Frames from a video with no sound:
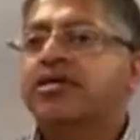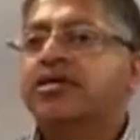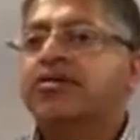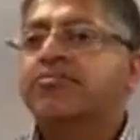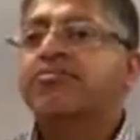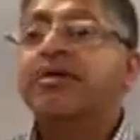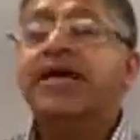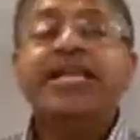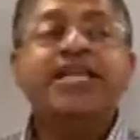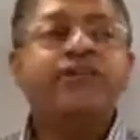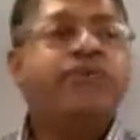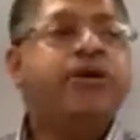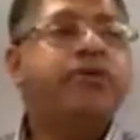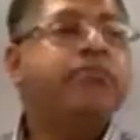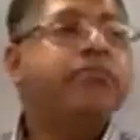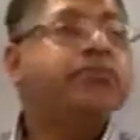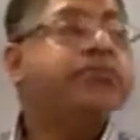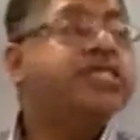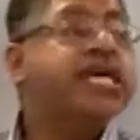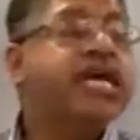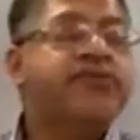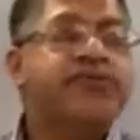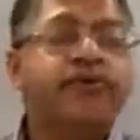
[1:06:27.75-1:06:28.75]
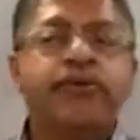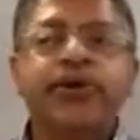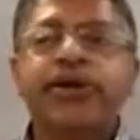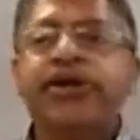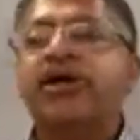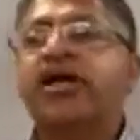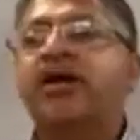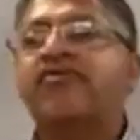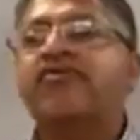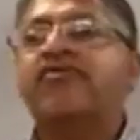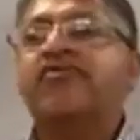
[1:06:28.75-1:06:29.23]
Many people never
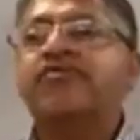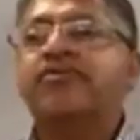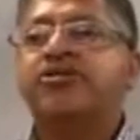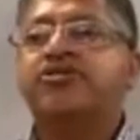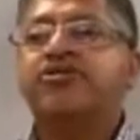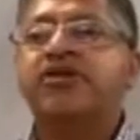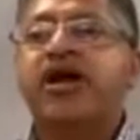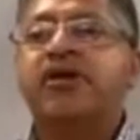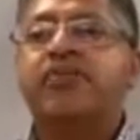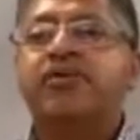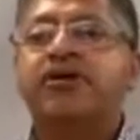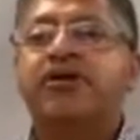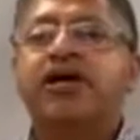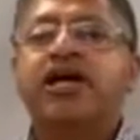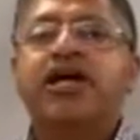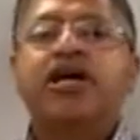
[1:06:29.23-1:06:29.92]
recover from trauma,